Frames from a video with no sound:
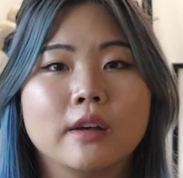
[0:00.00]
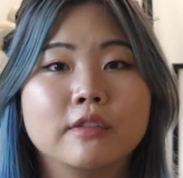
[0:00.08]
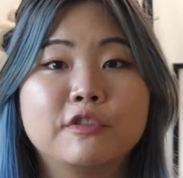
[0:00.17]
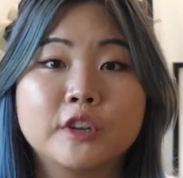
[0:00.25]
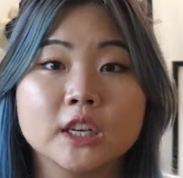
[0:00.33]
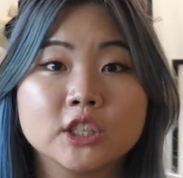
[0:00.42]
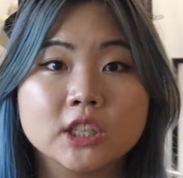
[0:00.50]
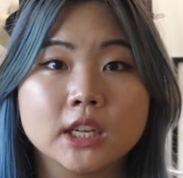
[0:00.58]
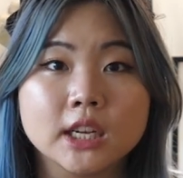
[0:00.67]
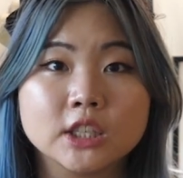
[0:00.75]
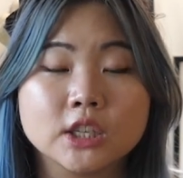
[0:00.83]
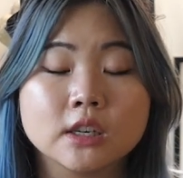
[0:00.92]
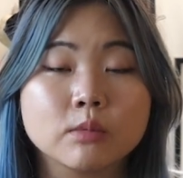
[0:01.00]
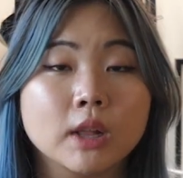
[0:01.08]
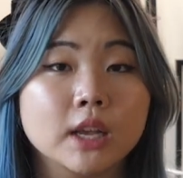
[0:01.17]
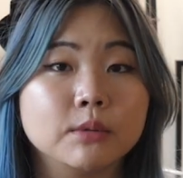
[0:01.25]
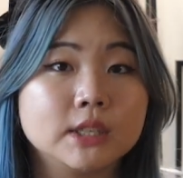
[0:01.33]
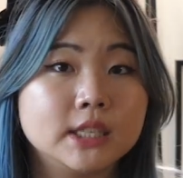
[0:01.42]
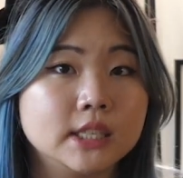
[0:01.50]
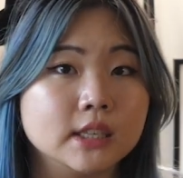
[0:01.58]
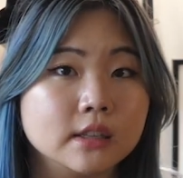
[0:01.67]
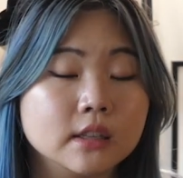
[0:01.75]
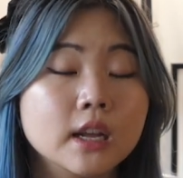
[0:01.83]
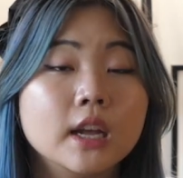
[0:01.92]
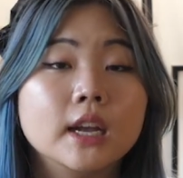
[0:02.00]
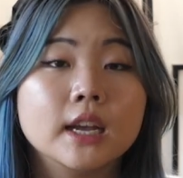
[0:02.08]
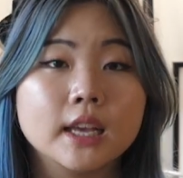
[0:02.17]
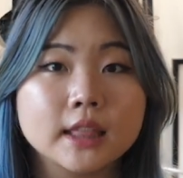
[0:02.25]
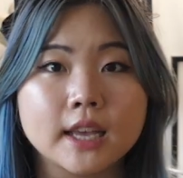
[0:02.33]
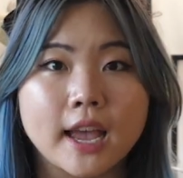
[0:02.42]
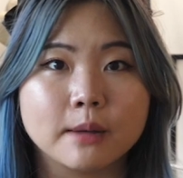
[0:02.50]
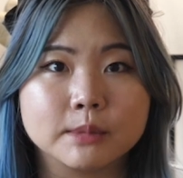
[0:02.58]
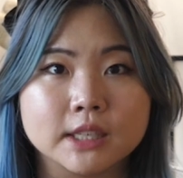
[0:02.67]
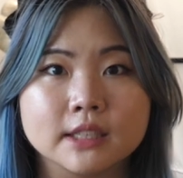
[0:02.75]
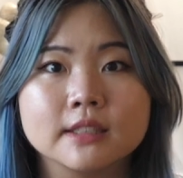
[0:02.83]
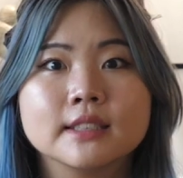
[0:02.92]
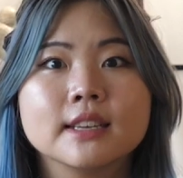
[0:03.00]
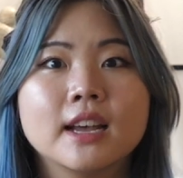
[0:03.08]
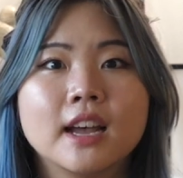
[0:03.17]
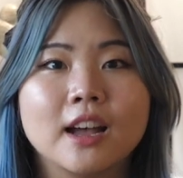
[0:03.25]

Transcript: footage that I took while I was still in the Hamptons